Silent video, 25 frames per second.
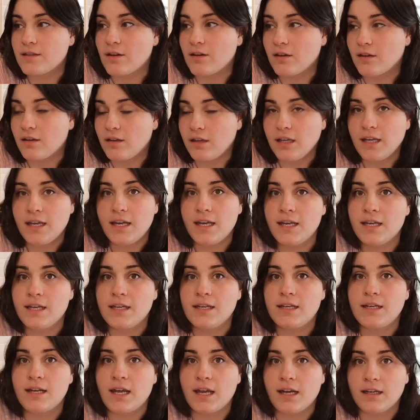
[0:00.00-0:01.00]
are
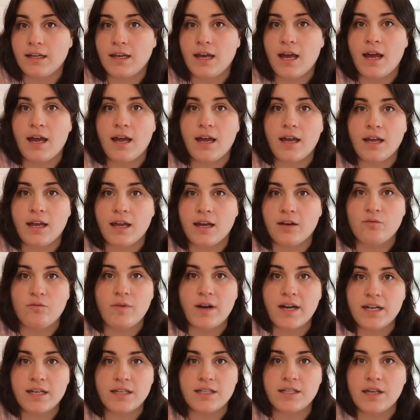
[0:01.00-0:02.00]
cleaned and cut and
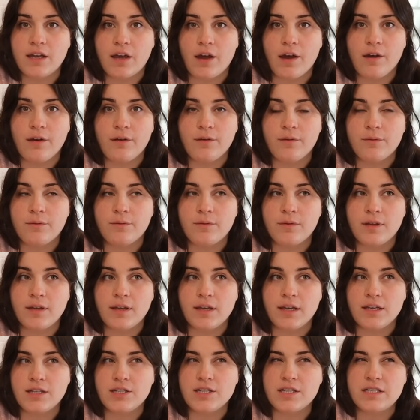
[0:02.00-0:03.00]
ready to go,
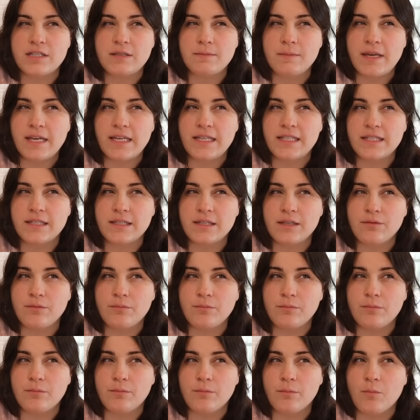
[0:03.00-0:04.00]
it just makes
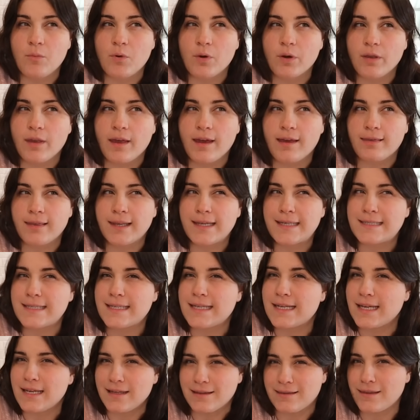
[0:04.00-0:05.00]
you more likely
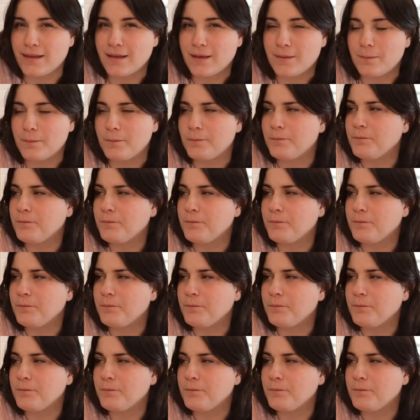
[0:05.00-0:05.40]
to eat them.